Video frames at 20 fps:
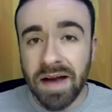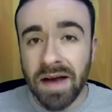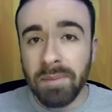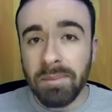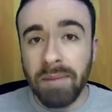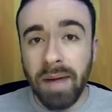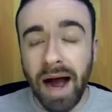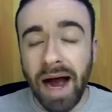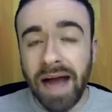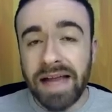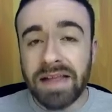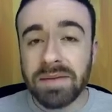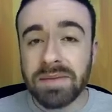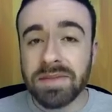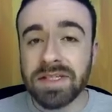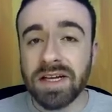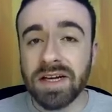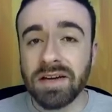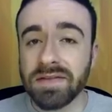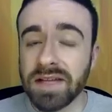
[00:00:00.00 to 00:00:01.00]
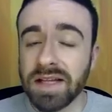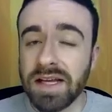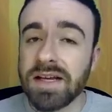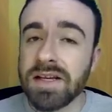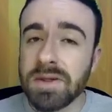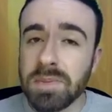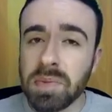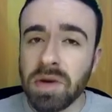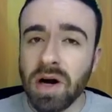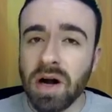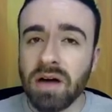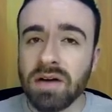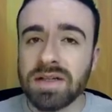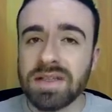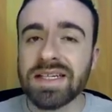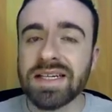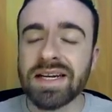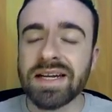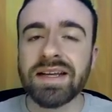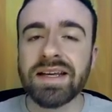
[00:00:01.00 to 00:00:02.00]
by themselves. These
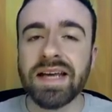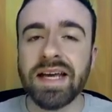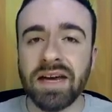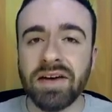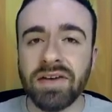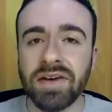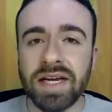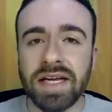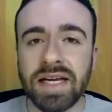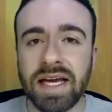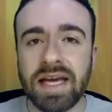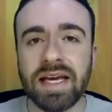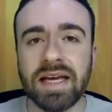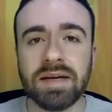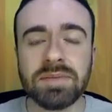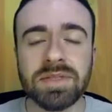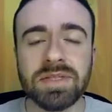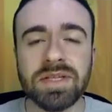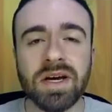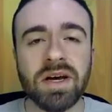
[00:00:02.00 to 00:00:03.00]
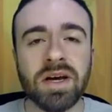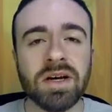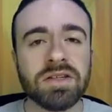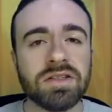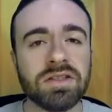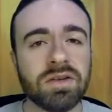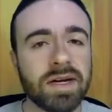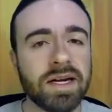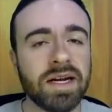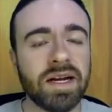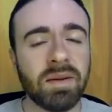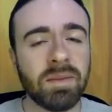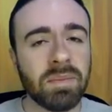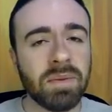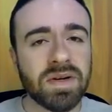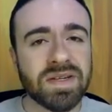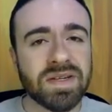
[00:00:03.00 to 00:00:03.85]
brawlers can carry games. So at number